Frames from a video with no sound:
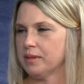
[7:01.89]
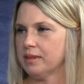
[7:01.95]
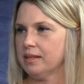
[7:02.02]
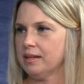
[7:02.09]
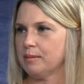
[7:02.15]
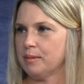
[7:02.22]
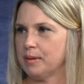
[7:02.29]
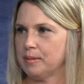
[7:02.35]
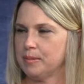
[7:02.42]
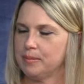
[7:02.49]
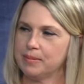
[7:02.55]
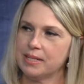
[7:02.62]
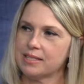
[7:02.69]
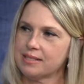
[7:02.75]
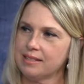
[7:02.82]
thing baby
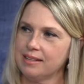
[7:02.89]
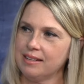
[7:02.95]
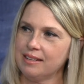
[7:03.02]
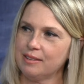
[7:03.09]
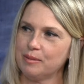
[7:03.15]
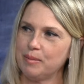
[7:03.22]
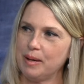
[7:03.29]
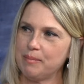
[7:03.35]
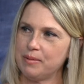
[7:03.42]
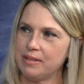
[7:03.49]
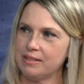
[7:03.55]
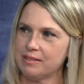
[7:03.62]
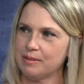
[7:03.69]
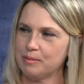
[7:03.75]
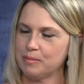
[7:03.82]
blessings,
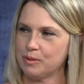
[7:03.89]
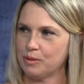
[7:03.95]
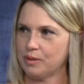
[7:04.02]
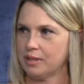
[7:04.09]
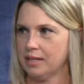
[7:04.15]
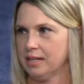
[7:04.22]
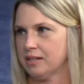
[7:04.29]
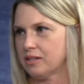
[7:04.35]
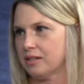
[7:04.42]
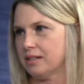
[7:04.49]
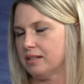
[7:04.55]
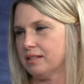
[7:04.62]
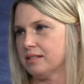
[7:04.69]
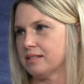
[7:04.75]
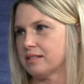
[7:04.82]
baptisms,
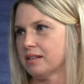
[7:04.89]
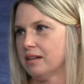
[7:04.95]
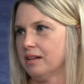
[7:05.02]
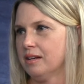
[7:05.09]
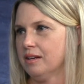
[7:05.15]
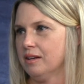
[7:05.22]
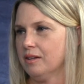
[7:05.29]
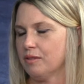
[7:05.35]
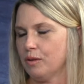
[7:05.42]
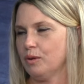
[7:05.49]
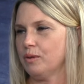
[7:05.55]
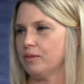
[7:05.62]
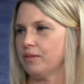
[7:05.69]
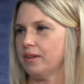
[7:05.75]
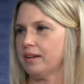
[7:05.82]
ordinations, the
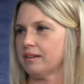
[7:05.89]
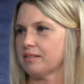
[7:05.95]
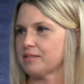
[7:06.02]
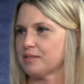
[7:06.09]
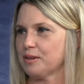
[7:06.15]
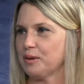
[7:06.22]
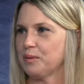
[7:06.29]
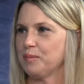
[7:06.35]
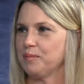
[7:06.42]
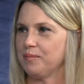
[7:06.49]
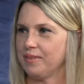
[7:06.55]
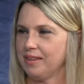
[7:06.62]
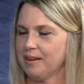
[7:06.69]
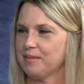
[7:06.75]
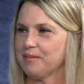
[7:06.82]
whole thing. So, yeah.
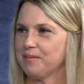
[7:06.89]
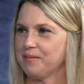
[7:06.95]
yep